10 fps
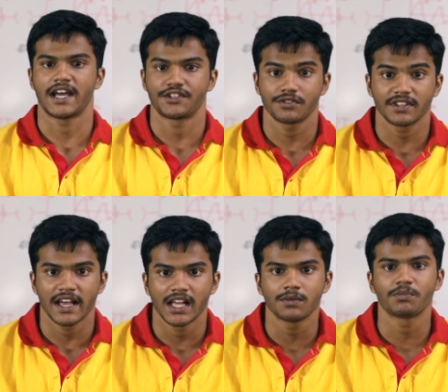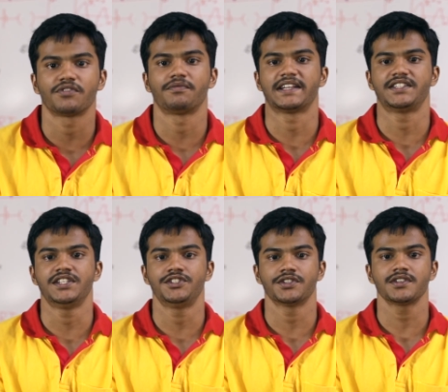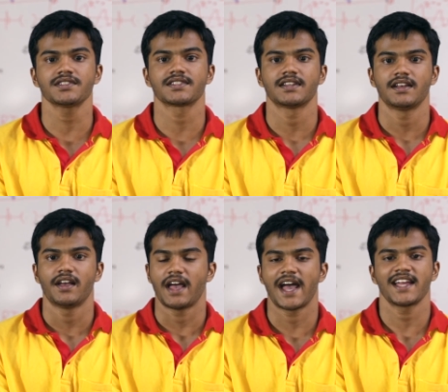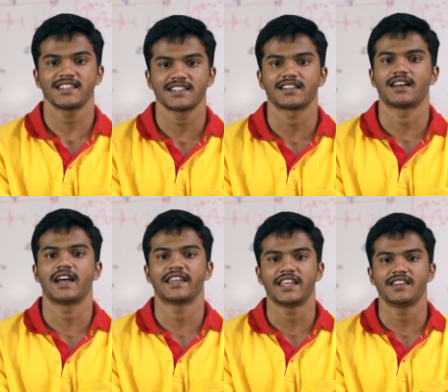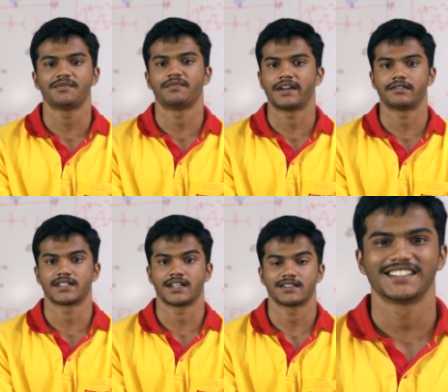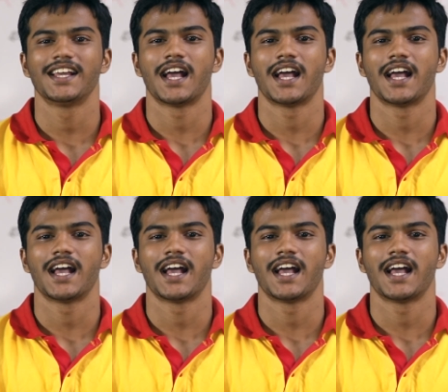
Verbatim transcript: I took the help of my teachers and I gained my result.